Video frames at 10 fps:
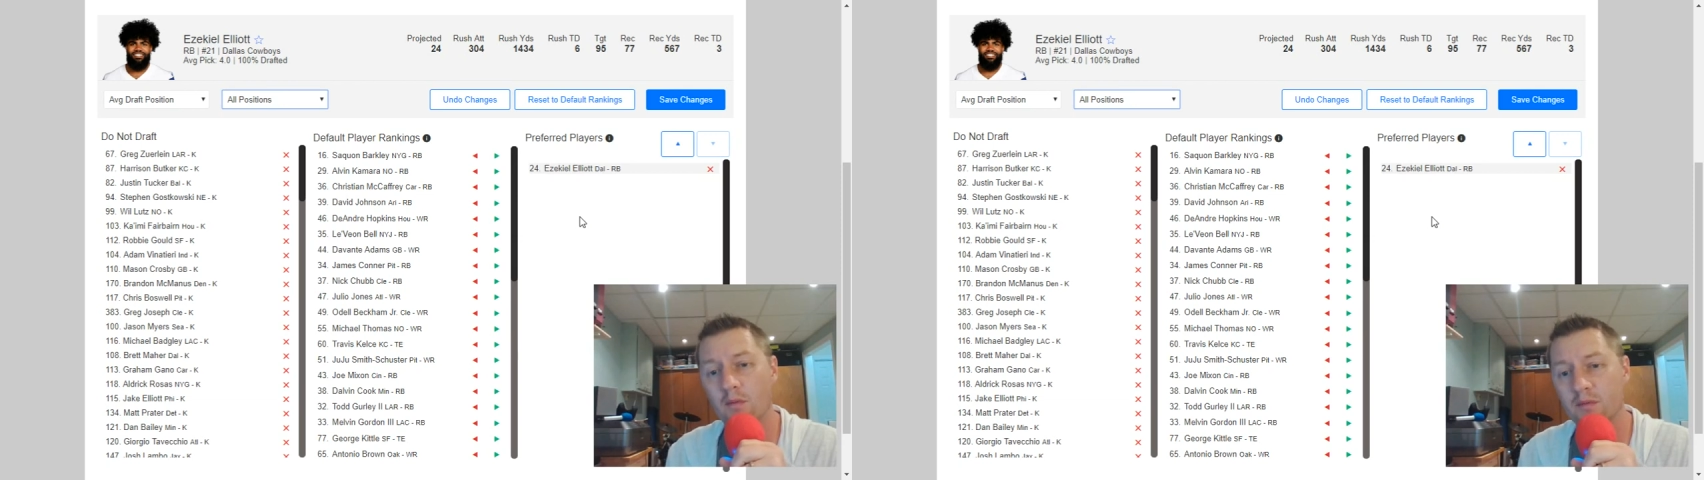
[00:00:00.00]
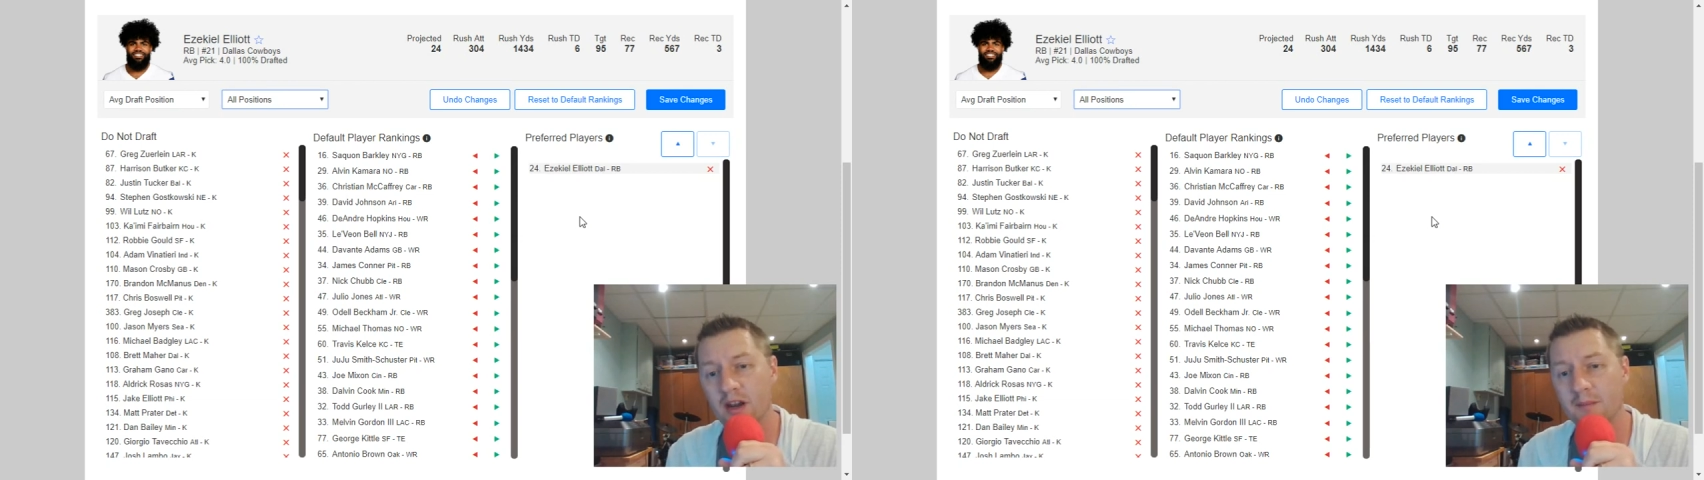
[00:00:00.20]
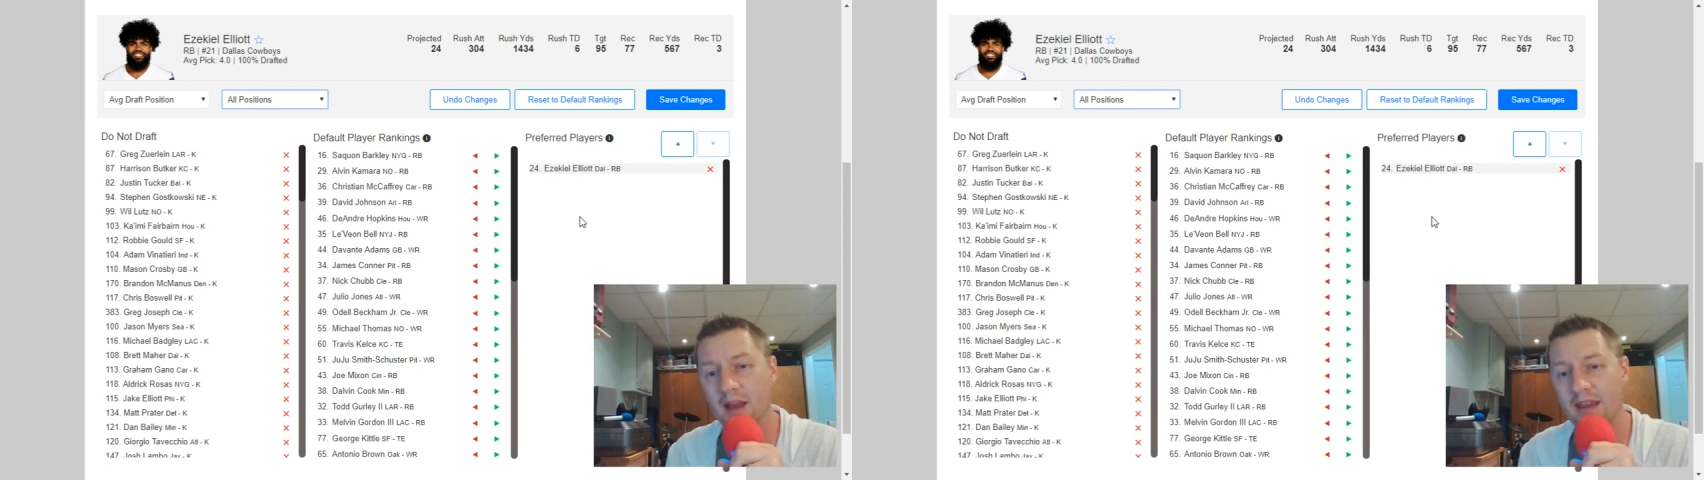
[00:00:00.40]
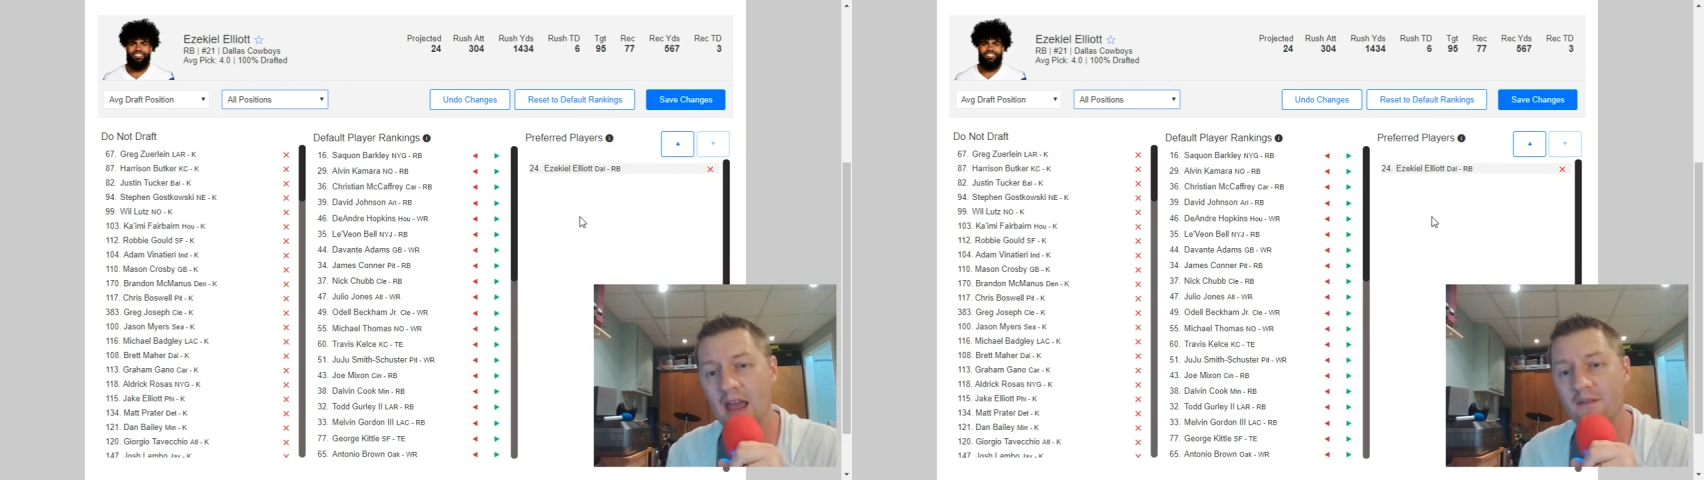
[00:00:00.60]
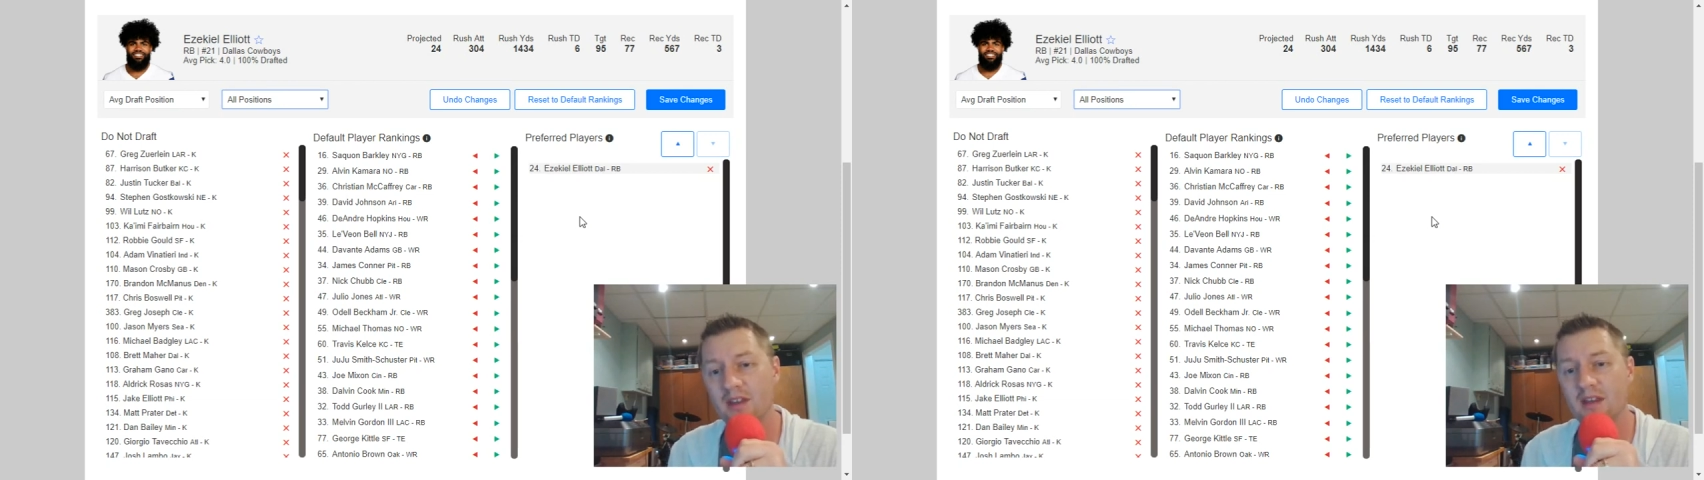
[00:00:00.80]
running back
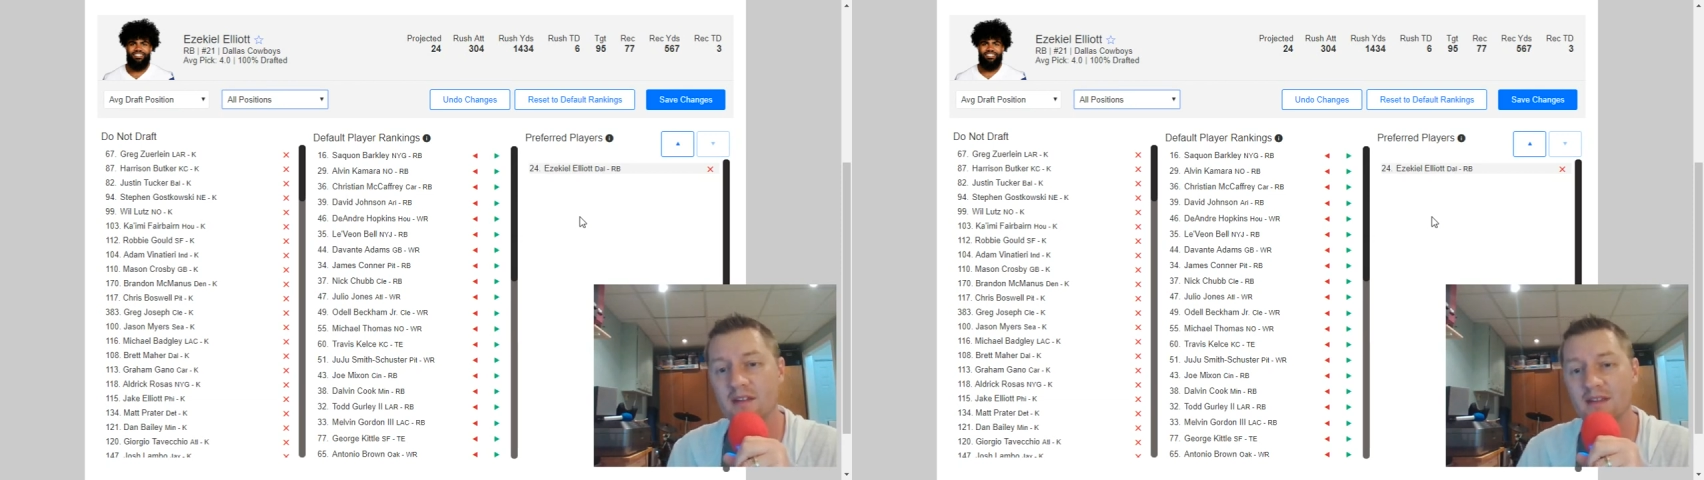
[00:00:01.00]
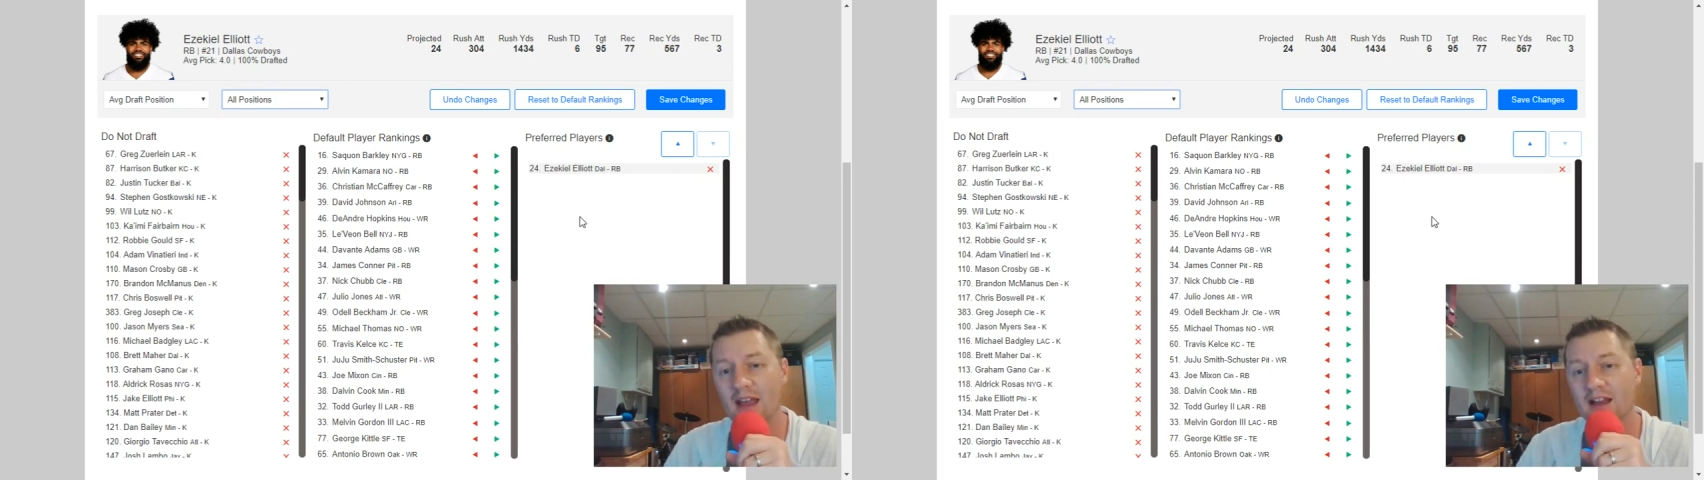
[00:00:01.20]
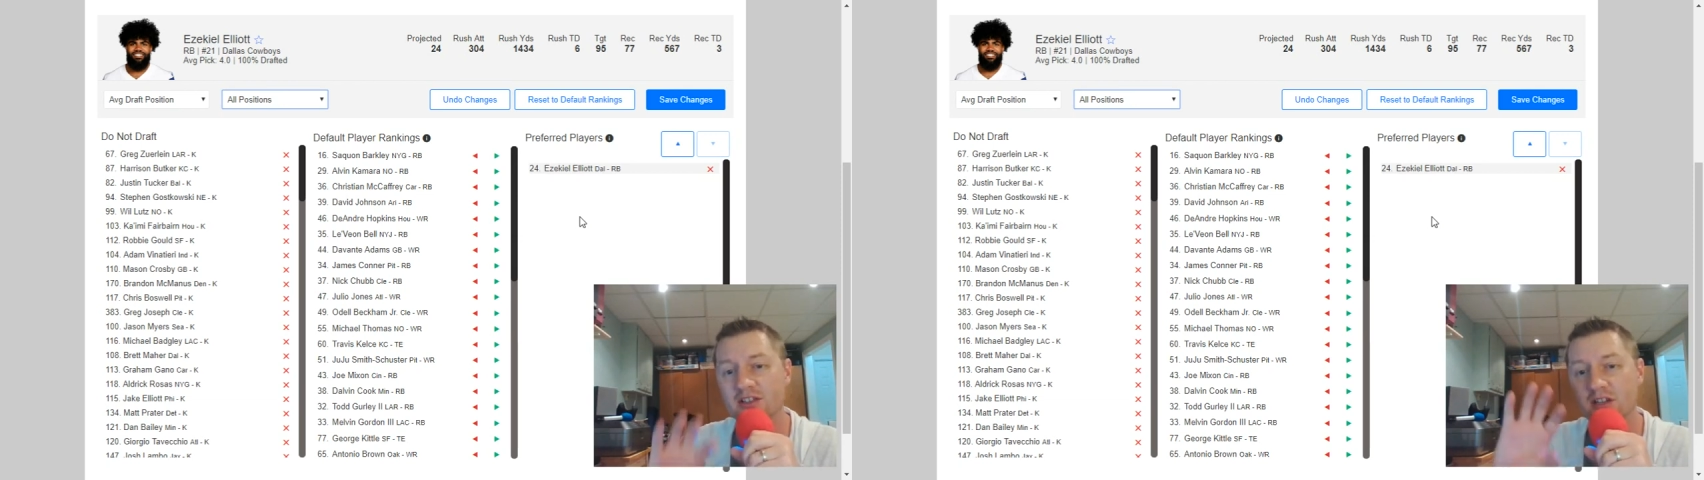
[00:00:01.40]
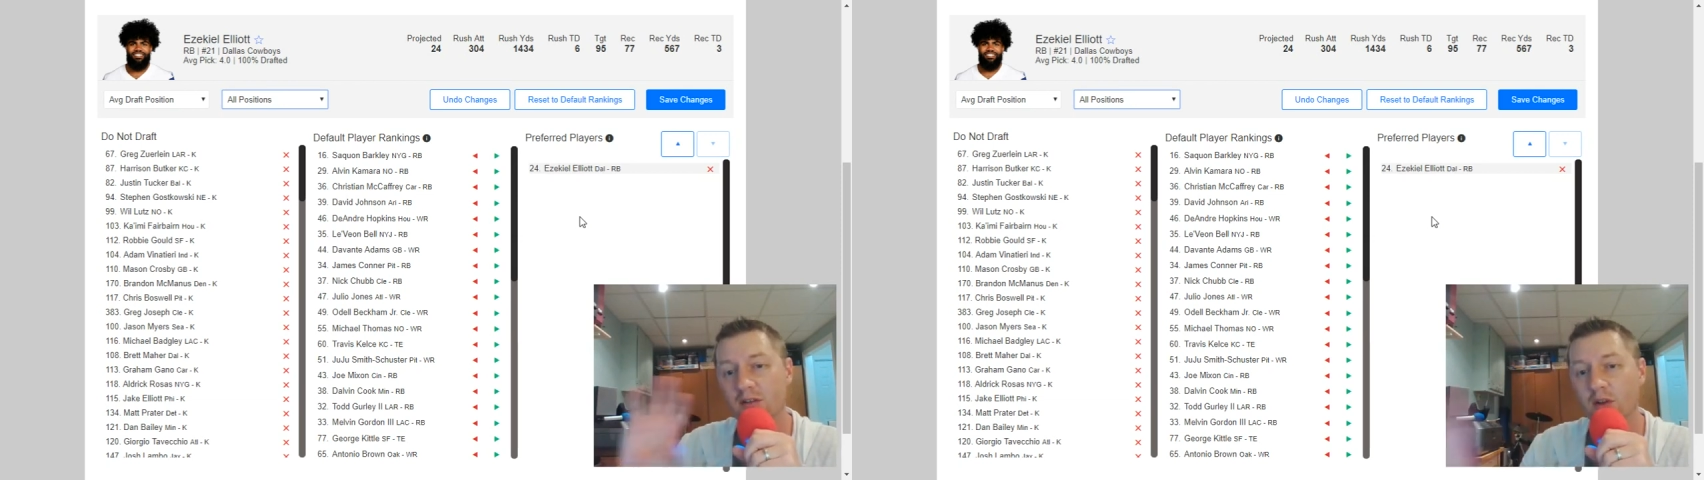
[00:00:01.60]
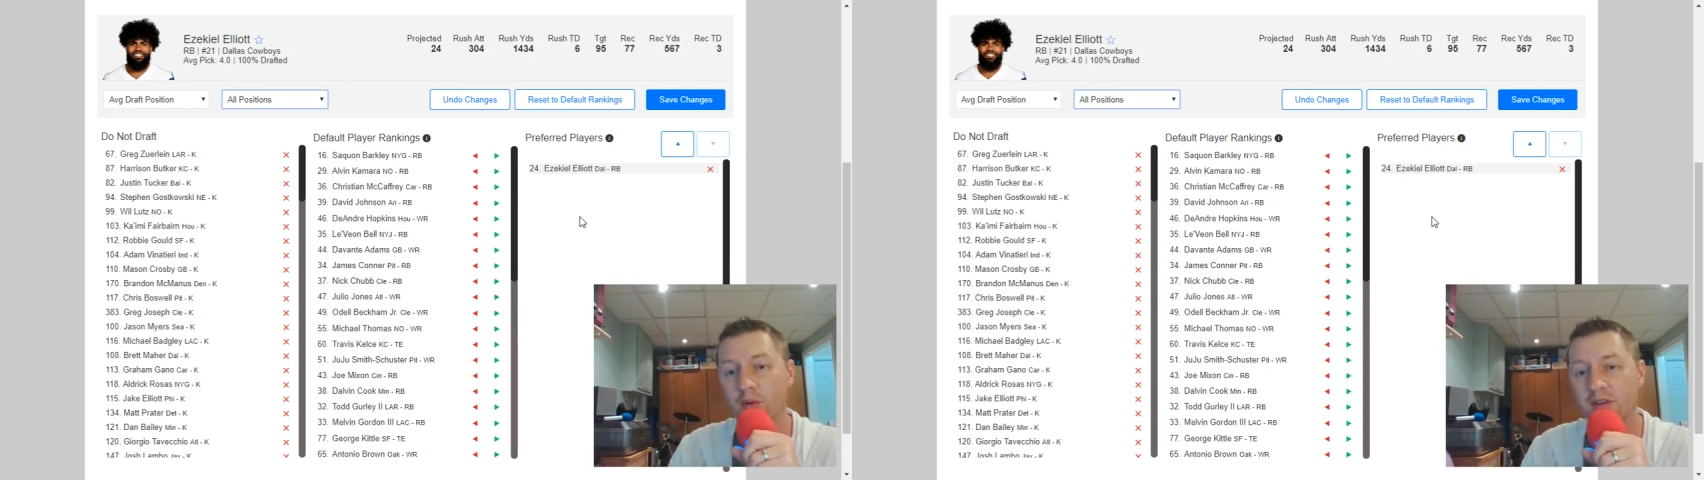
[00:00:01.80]
heavy is they actually
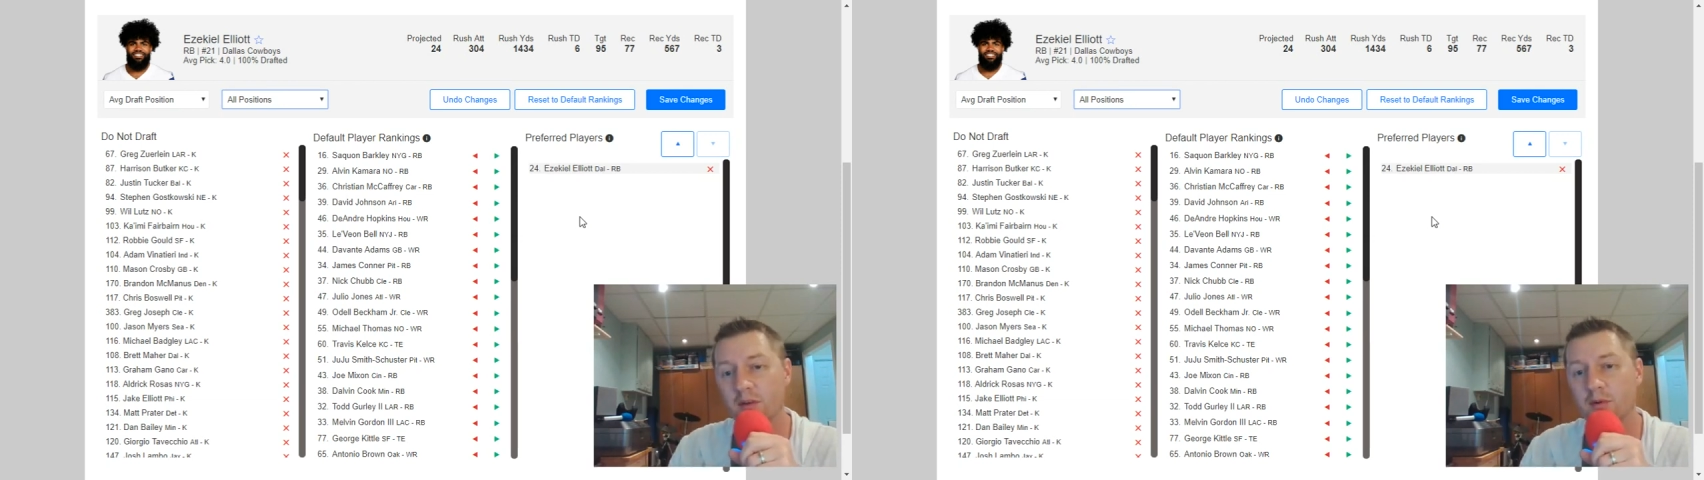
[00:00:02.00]
loaded their